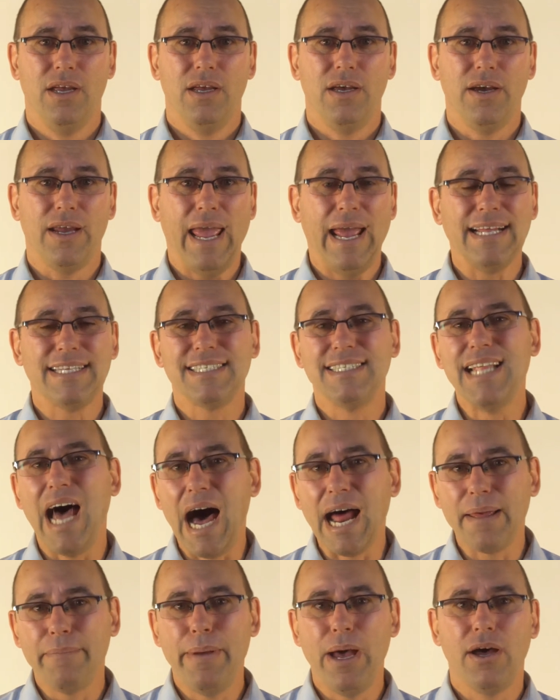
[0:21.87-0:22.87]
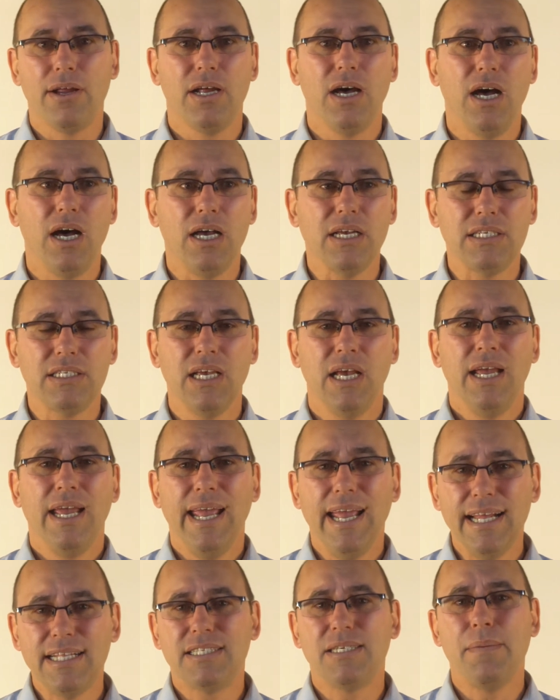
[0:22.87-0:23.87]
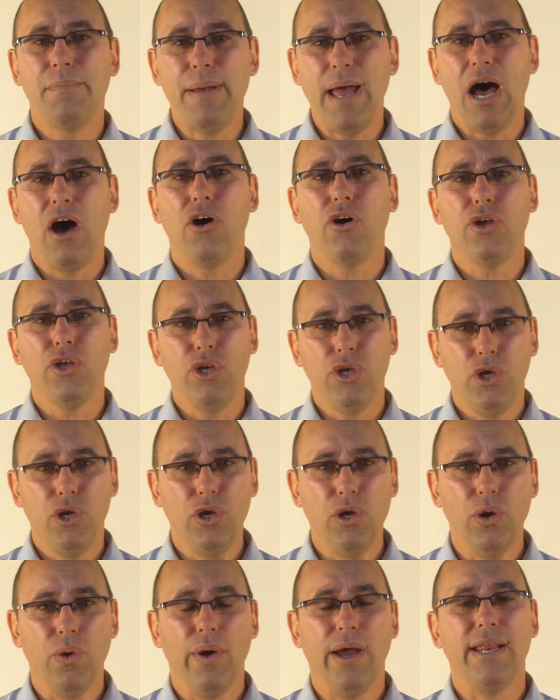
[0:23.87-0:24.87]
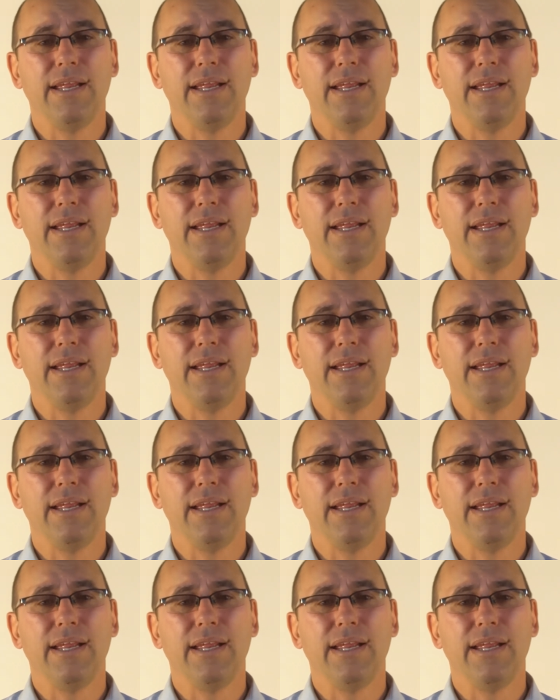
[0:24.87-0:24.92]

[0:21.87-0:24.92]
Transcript: Okay, it's not about us, it's about you,